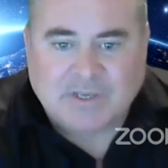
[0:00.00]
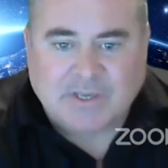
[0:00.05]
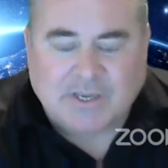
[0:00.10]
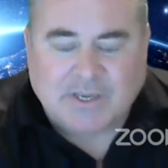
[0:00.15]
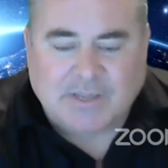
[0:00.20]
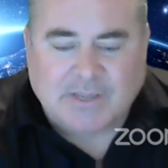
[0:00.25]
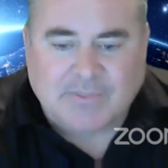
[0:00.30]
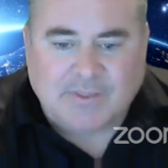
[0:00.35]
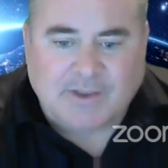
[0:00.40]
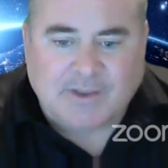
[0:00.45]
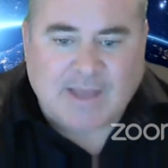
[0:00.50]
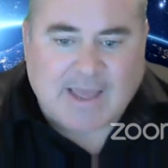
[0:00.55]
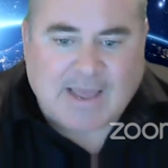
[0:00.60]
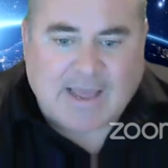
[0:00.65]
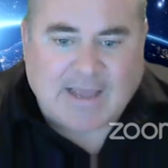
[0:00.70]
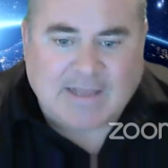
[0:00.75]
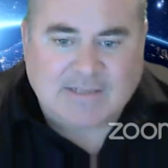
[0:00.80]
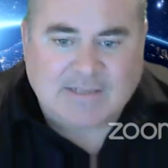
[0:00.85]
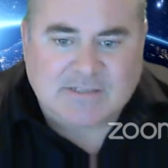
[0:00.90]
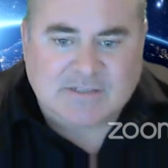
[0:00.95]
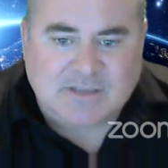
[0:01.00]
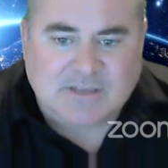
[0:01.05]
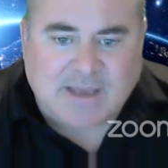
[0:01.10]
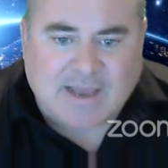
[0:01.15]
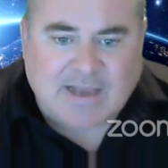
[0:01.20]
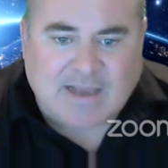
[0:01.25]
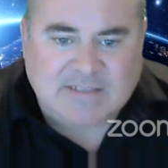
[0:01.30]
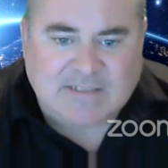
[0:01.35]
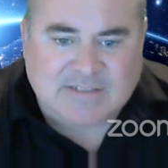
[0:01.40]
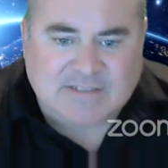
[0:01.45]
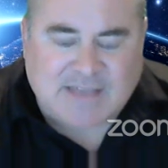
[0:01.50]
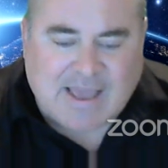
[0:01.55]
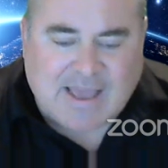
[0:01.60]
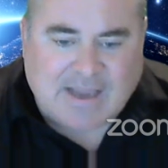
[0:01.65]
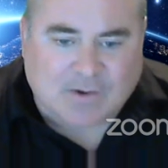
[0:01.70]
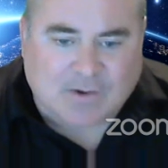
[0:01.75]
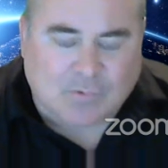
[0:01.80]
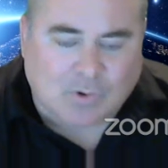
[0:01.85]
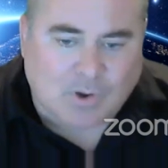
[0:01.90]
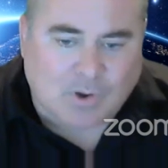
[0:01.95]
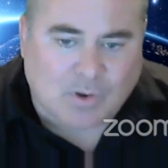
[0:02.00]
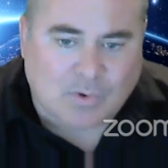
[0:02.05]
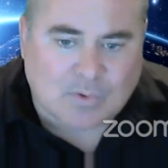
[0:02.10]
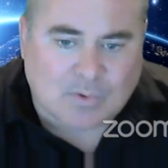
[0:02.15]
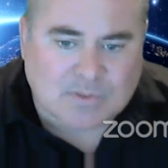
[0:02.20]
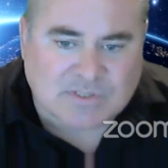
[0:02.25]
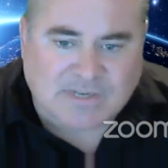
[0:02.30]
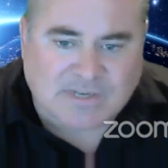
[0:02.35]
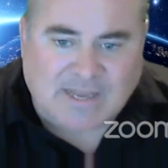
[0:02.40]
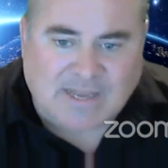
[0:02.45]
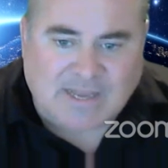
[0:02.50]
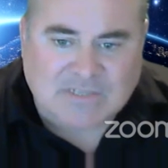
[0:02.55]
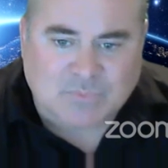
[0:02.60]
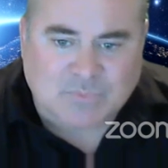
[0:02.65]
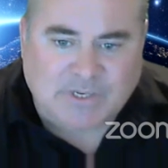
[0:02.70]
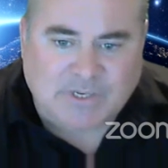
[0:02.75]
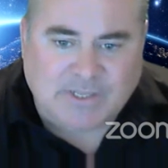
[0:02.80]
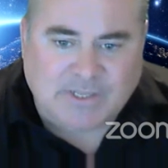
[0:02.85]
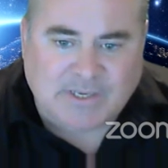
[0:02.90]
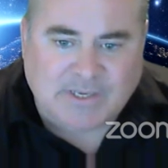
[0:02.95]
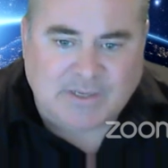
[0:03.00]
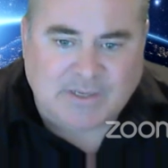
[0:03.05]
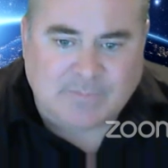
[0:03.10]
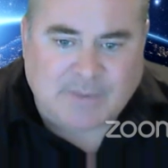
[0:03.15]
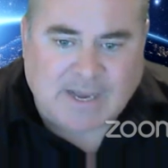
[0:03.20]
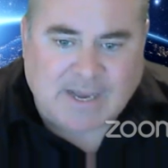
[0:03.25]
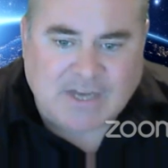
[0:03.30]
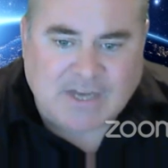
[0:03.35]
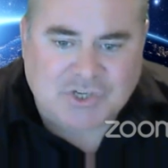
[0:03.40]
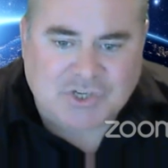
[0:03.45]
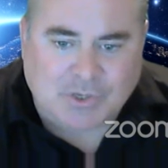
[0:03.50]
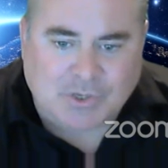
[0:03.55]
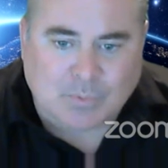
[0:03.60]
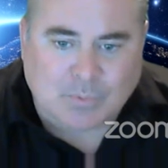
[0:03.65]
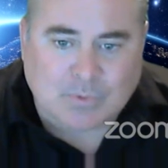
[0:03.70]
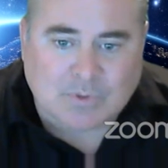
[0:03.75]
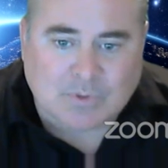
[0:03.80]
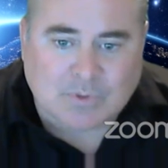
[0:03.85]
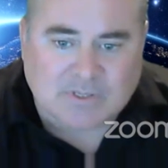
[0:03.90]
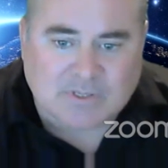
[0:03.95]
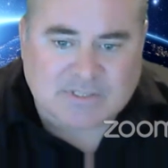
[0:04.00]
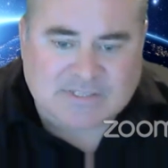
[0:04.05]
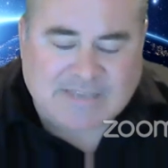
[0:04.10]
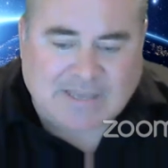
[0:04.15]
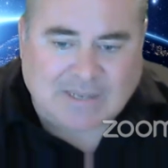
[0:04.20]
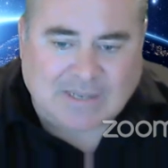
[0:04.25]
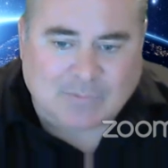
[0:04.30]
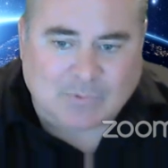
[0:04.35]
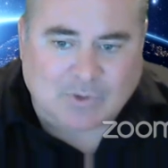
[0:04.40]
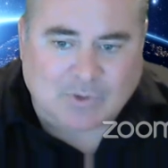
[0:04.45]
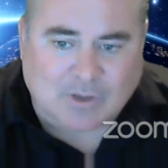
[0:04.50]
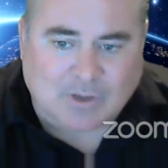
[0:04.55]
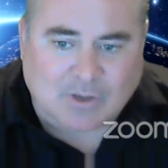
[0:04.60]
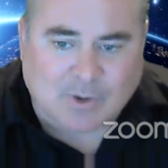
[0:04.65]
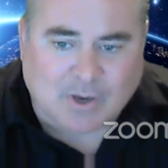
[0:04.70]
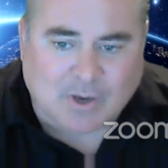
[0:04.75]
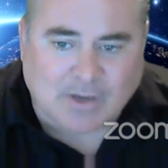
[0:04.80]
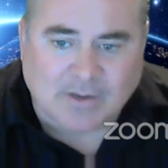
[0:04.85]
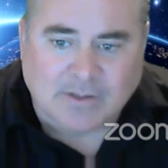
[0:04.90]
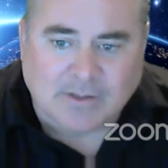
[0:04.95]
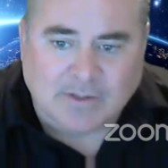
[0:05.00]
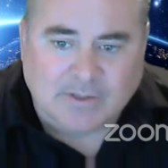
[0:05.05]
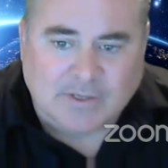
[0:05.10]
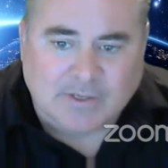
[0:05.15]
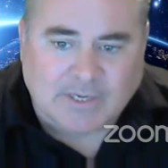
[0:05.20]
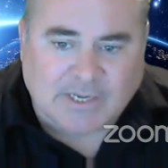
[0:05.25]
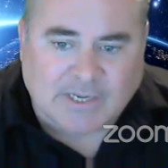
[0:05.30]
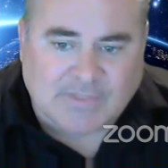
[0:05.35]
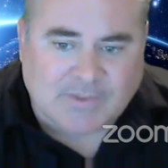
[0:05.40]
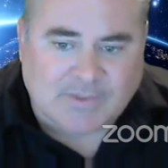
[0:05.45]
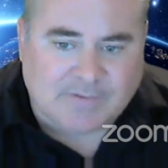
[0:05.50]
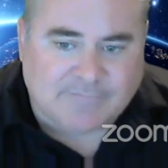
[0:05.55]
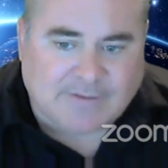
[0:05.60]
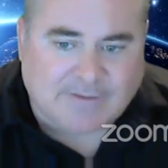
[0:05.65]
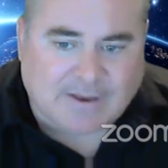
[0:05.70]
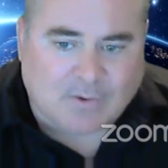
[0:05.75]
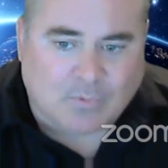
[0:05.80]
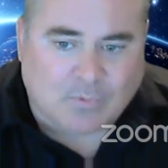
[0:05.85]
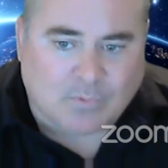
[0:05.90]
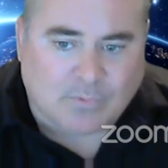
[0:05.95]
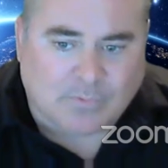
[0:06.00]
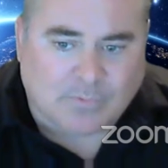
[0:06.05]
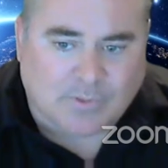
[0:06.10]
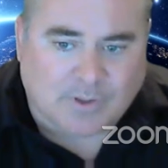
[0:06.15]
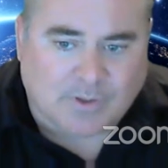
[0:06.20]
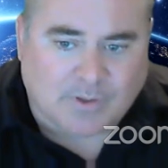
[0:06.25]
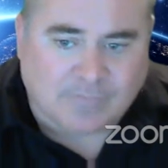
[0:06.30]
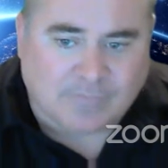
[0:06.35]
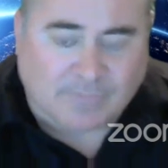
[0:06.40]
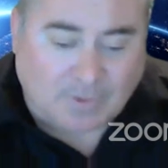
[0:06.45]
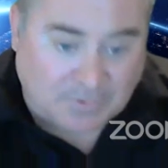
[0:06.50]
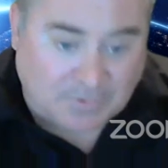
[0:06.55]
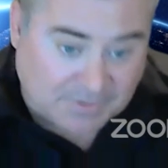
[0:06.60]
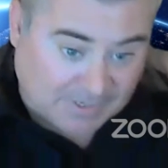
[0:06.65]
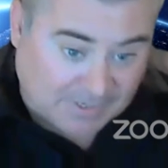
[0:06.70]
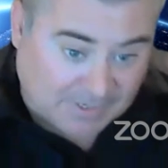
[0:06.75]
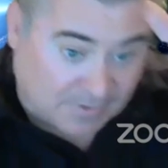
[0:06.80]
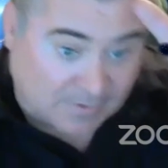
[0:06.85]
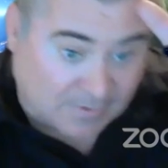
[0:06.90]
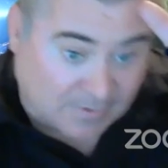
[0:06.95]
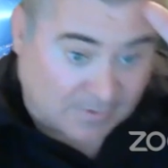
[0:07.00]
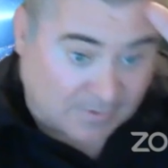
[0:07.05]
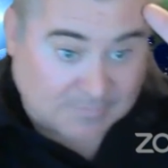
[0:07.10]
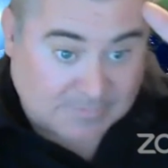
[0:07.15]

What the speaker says: And then as that grows and as we need, Basho and scaling will come on, and then final the Voltaire.